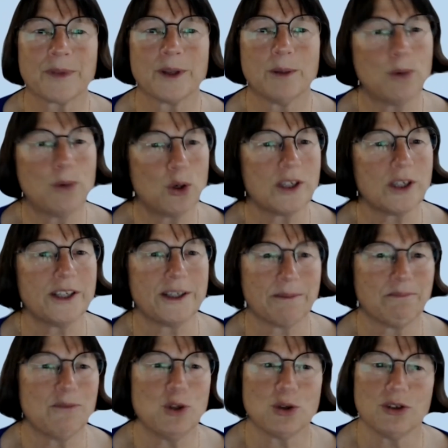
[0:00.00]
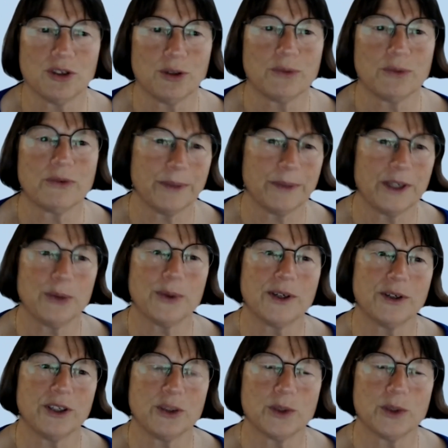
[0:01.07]
Modeling you can do from
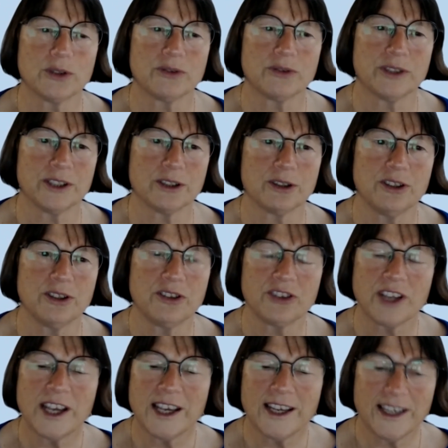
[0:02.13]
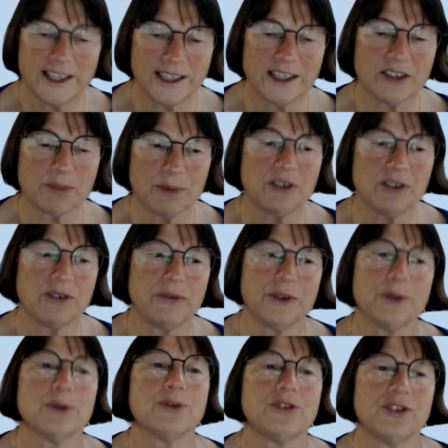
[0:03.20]
anywhere in the world, thank goodness. It has been
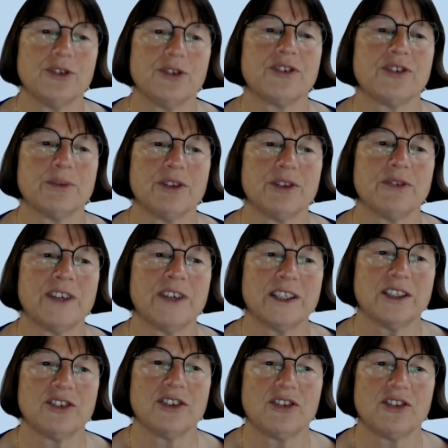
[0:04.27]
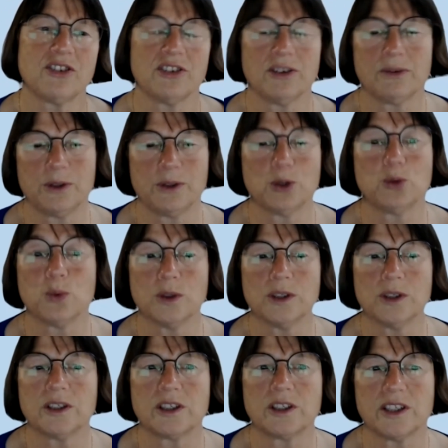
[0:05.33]
difficult to do some of the validation, the field
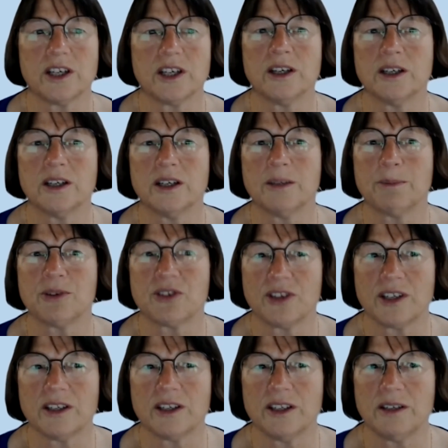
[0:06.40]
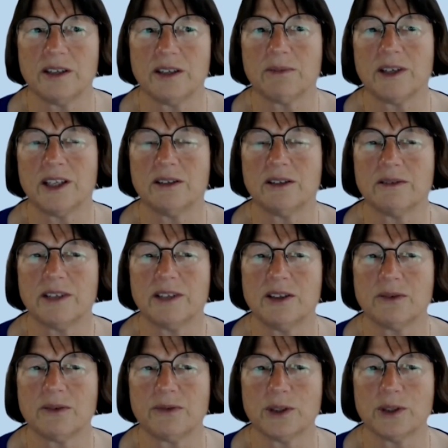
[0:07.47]
work, particularly in
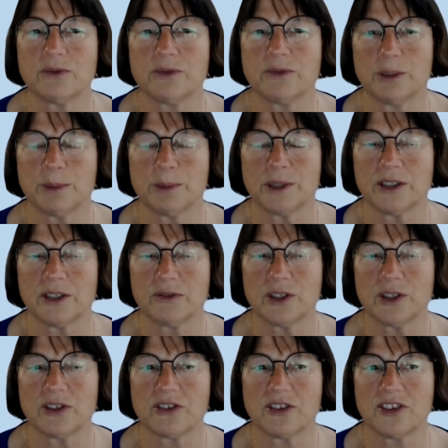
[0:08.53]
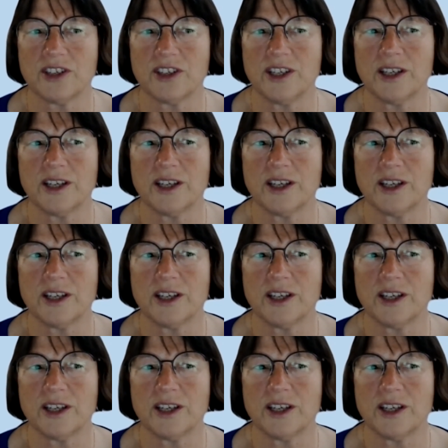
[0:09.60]
the field for the biodiversity.